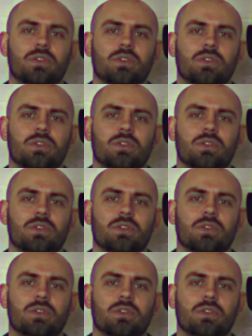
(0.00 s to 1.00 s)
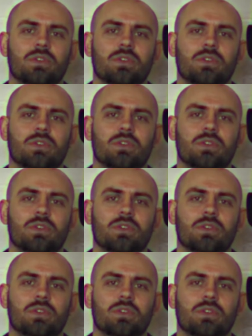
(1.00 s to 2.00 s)

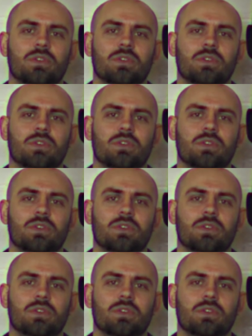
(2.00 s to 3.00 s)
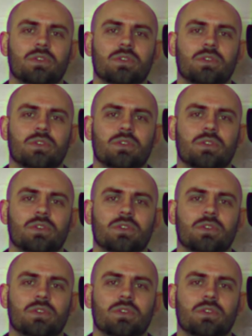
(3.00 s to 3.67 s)
This person isn't speaking.